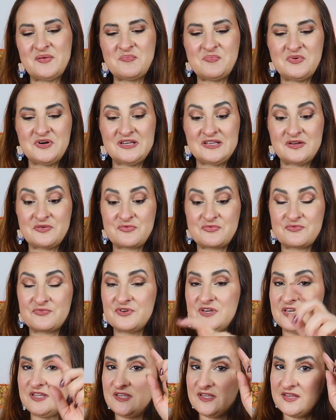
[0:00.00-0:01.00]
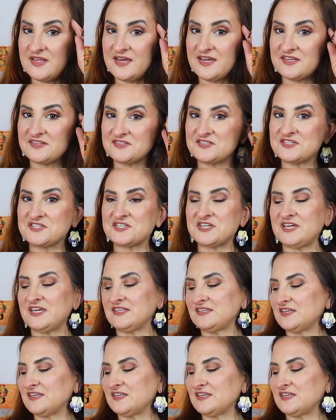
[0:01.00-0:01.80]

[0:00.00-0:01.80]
but I really like this shade.